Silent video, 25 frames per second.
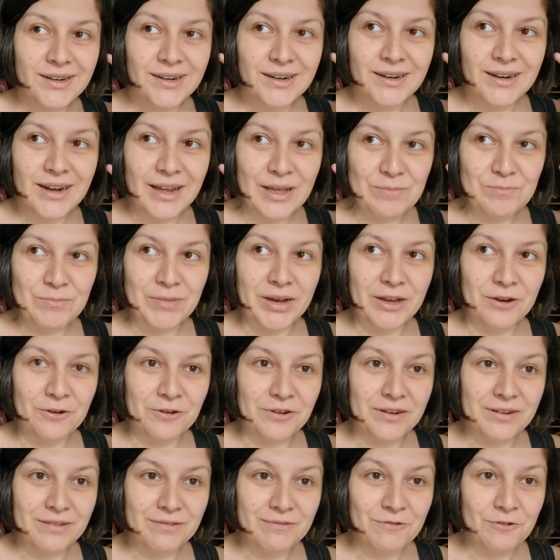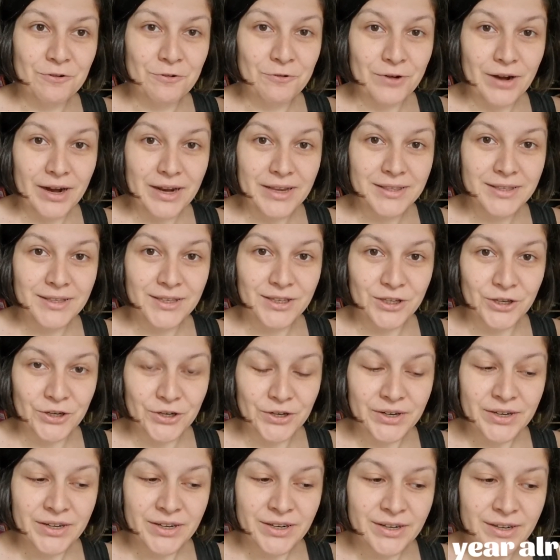like my right
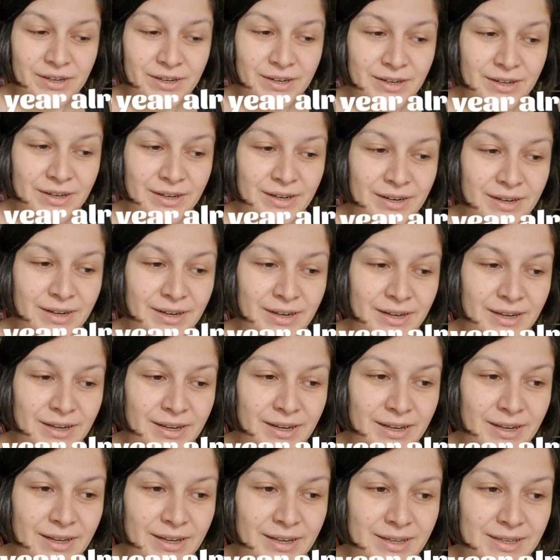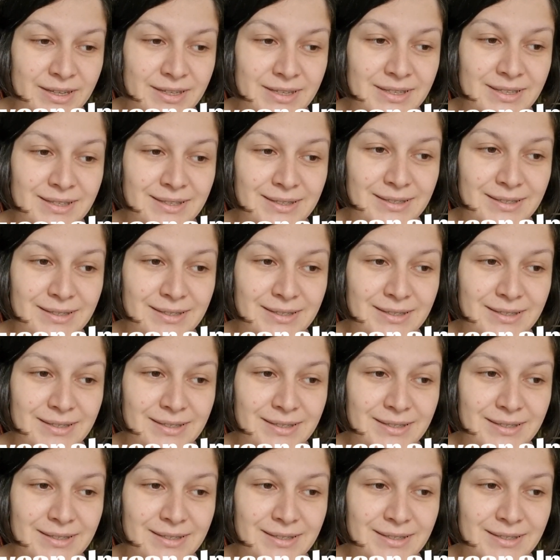ear is